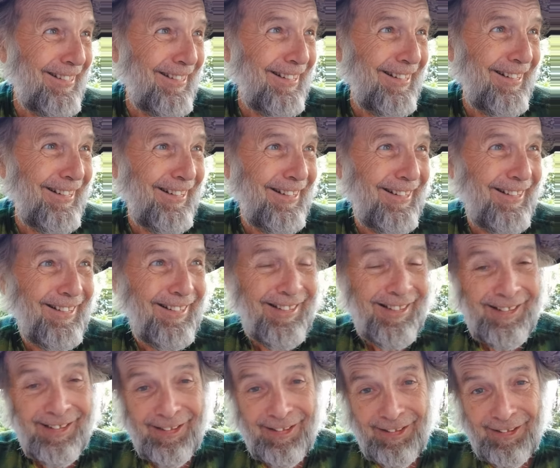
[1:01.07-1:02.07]
Uh,
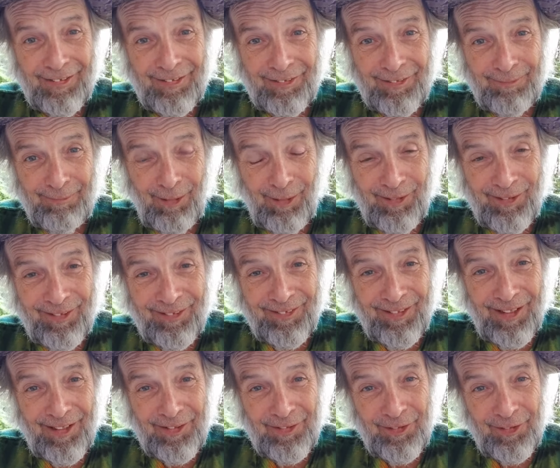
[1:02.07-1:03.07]
smoking
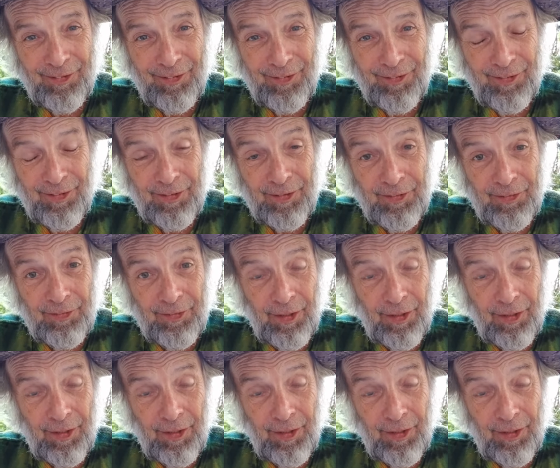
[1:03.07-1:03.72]
lots of hookahs